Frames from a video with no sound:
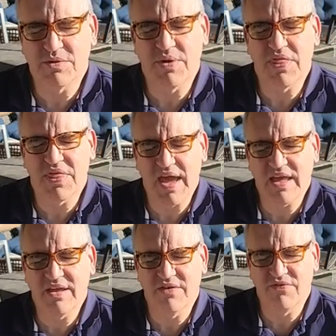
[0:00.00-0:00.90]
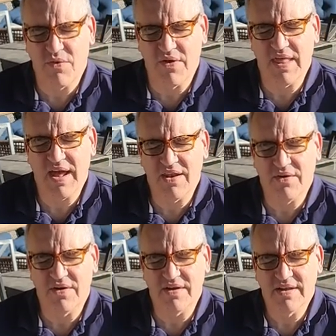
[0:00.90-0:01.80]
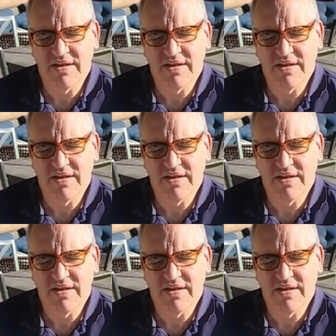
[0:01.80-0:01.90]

We thank you for that, Lord.